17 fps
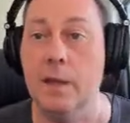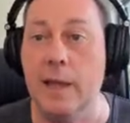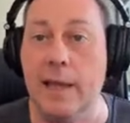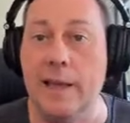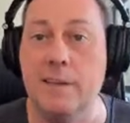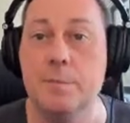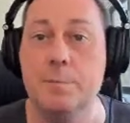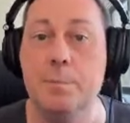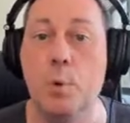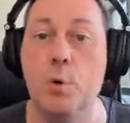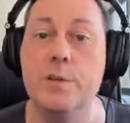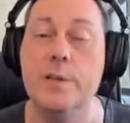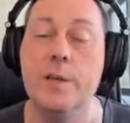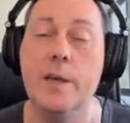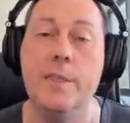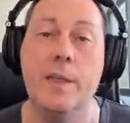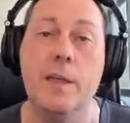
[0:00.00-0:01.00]

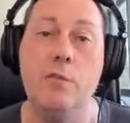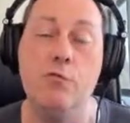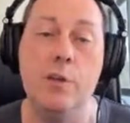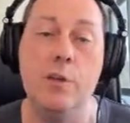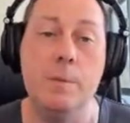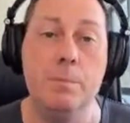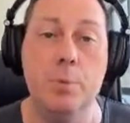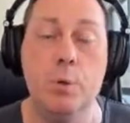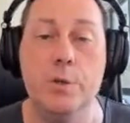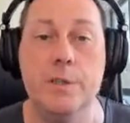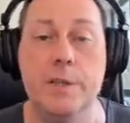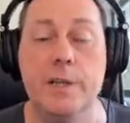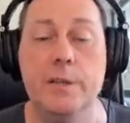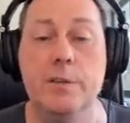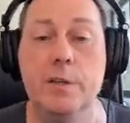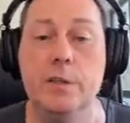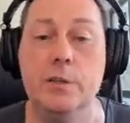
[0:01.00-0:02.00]
export it and then re-import
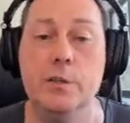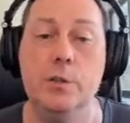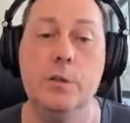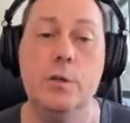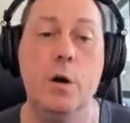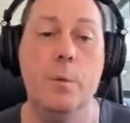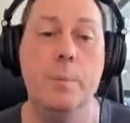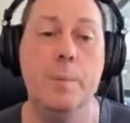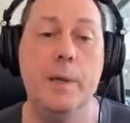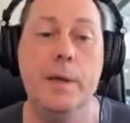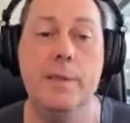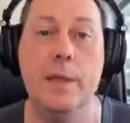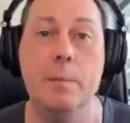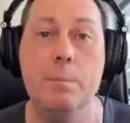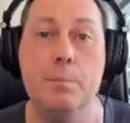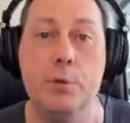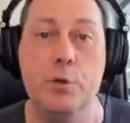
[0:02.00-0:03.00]
it into your new copy and
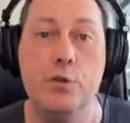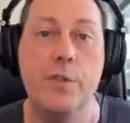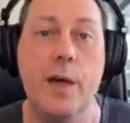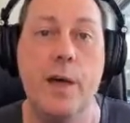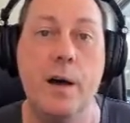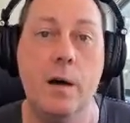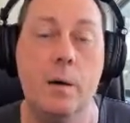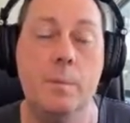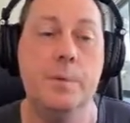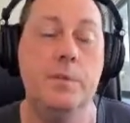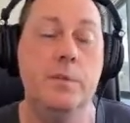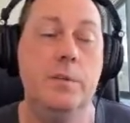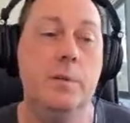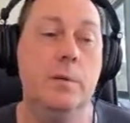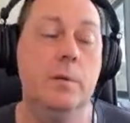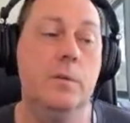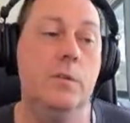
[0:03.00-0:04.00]
then push that up
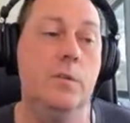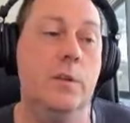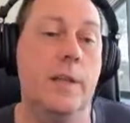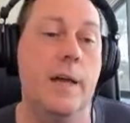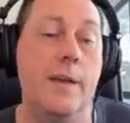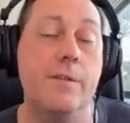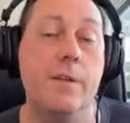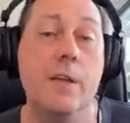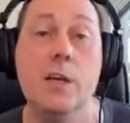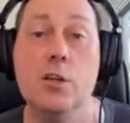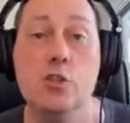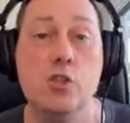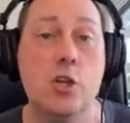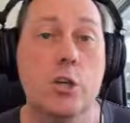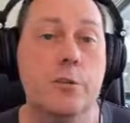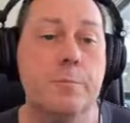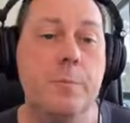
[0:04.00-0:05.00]
to live
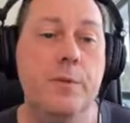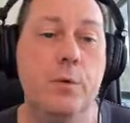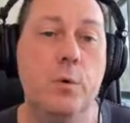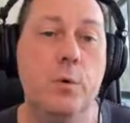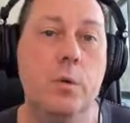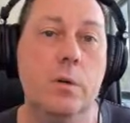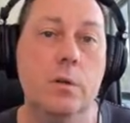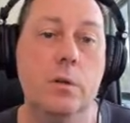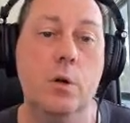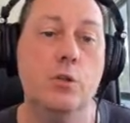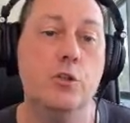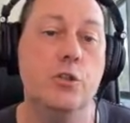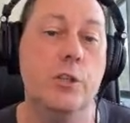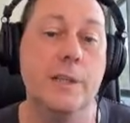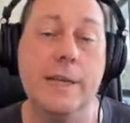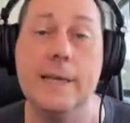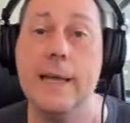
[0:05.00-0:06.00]
just before
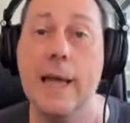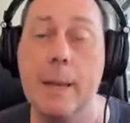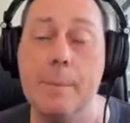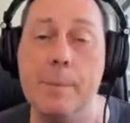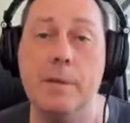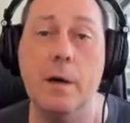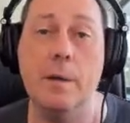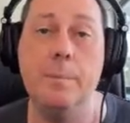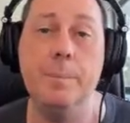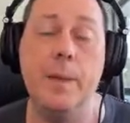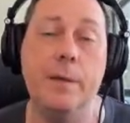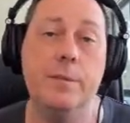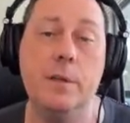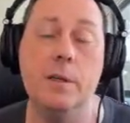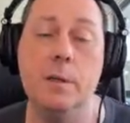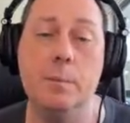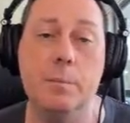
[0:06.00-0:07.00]
launching. And it can be done.
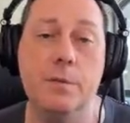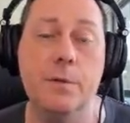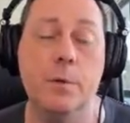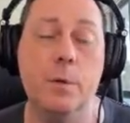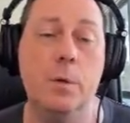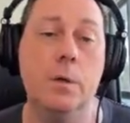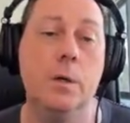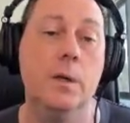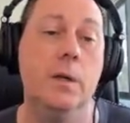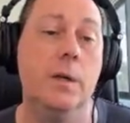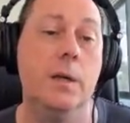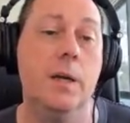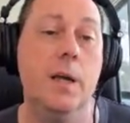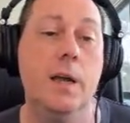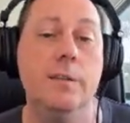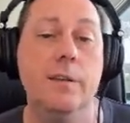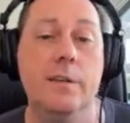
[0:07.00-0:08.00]
I've done it before
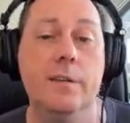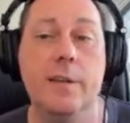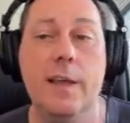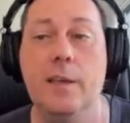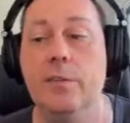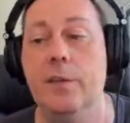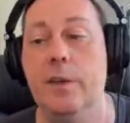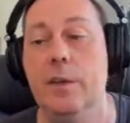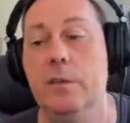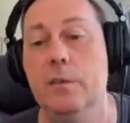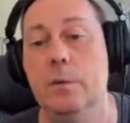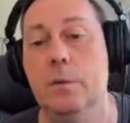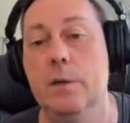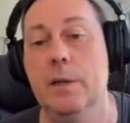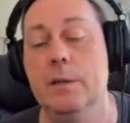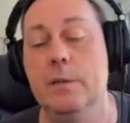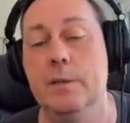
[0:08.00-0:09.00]
successfully,
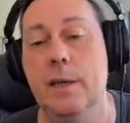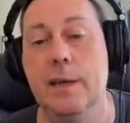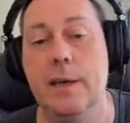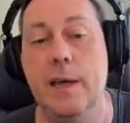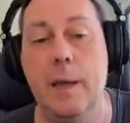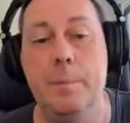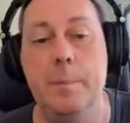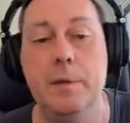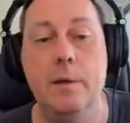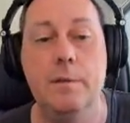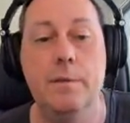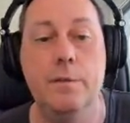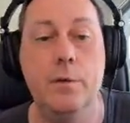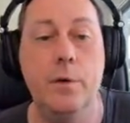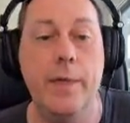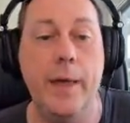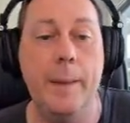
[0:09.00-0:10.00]
so it can be done
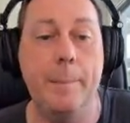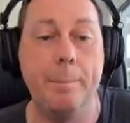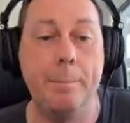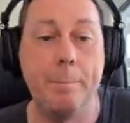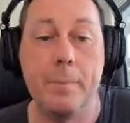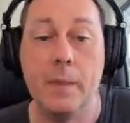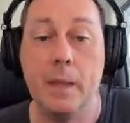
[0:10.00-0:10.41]
for that.